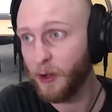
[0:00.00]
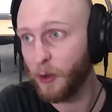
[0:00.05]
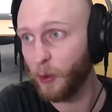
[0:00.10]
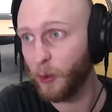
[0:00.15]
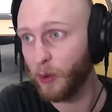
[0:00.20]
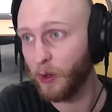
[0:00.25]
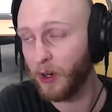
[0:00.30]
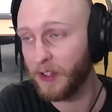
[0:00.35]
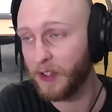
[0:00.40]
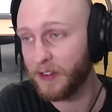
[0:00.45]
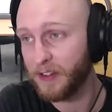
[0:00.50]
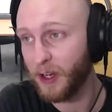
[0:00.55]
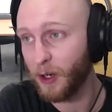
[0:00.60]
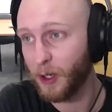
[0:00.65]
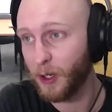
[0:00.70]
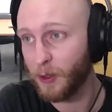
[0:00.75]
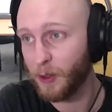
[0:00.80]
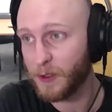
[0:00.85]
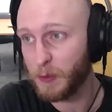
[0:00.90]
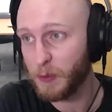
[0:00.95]
or
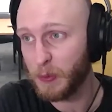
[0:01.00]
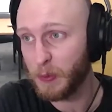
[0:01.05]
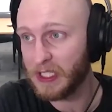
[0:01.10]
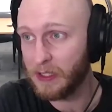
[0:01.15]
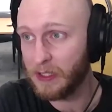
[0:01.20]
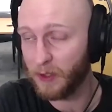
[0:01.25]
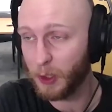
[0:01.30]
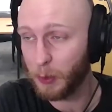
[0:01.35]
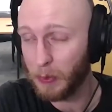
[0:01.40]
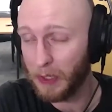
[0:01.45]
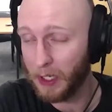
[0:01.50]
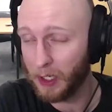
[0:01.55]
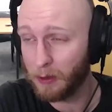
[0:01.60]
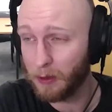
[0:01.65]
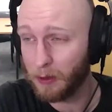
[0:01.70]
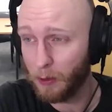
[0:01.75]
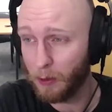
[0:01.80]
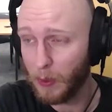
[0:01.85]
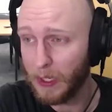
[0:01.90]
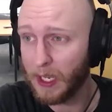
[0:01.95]
Ontario specific, but I do
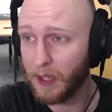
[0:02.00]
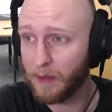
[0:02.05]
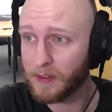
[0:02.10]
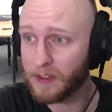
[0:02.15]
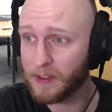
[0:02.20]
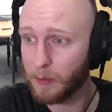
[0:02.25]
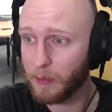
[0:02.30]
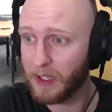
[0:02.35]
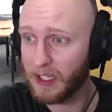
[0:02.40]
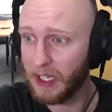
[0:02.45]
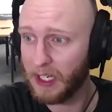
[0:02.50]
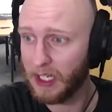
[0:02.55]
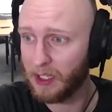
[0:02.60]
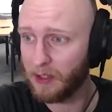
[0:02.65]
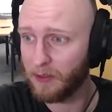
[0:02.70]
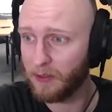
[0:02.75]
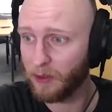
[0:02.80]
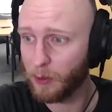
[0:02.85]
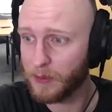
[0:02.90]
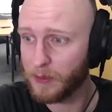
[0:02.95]
know we have some
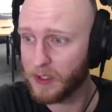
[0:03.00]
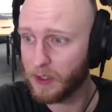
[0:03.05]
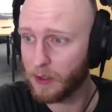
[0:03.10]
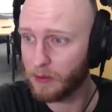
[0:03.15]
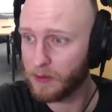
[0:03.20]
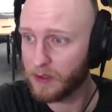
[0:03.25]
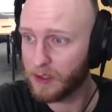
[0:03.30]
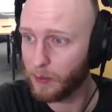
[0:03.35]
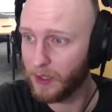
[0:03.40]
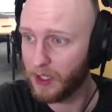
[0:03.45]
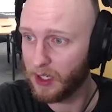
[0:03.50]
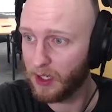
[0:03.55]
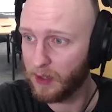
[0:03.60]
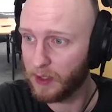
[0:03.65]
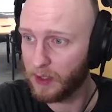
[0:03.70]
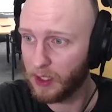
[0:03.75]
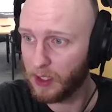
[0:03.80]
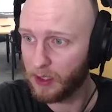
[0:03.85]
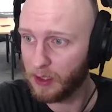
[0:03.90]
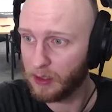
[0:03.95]
Canadian firms here, so I might have
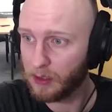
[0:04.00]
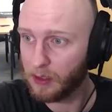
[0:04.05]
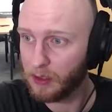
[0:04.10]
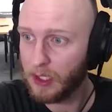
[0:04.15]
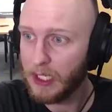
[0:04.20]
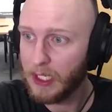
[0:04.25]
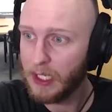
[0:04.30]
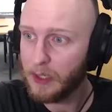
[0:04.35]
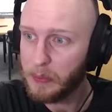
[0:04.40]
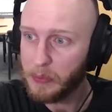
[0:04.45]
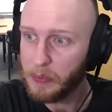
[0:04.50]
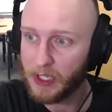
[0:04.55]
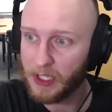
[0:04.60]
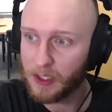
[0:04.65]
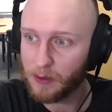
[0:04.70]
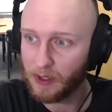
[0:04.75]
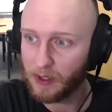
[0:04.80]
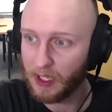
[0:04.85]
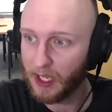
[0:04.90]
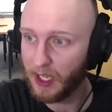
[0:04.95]
an idea.
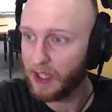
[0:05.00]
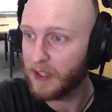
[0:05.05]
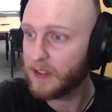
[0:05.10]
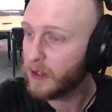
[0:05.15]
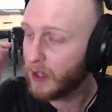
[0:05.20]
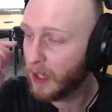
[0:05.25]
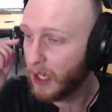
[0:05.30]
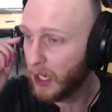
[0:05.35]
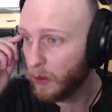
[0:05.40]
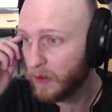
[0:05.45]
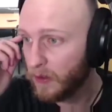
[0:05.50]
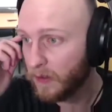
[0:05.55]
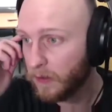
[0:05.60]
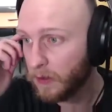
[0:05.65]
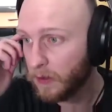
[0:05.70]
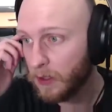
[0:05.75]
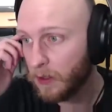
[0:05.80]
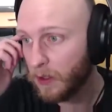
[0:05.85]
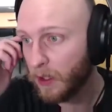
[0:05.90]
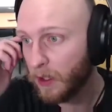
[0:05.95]
Patrick asked, how does
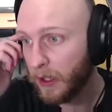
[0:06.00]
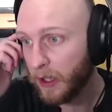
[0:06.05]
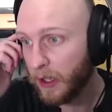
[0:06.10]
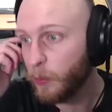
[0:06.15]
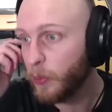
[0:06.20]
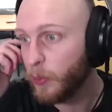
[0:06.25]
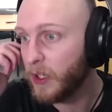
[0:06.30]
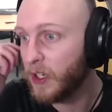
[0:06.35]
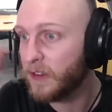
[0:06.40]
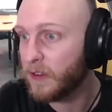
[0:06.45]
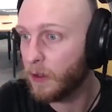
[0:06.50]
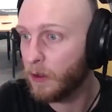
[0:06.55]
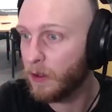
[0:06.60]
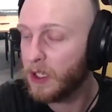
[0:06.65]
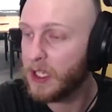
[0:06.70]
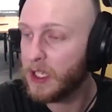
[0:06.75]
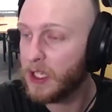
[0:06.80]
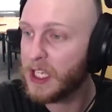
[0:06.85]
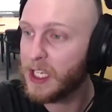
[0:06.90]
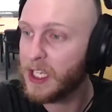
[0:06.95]
LeanLaw help an
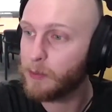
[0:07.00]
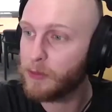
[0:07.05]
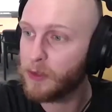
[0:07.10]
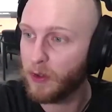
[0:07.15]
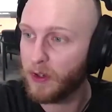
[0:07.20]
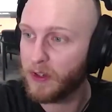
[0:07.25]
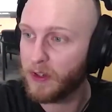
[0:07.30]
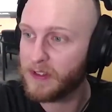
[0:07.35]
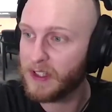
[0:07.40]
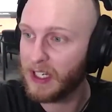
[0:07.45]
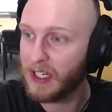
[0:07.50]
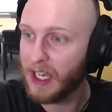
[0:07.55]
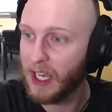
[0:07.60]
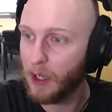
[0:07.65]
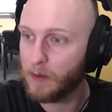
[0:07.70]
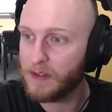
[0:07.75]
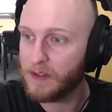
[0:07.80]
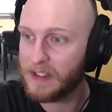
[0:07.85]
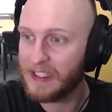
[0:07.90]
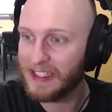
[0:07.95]
attorney keep trust
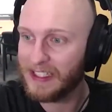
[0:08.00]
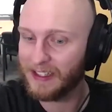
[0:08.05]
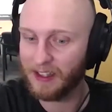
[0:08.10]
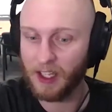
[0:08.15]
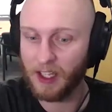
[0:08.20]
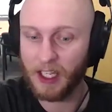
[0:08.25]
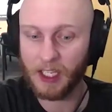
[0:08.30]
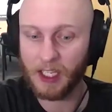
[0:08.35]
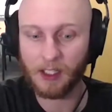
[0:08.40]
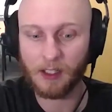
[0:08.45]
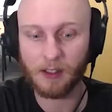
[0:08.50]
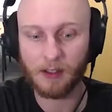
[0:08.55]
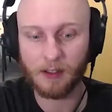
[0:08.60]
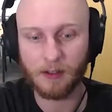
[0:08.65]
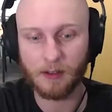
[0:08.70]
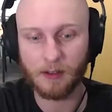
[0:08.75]
accounts in line?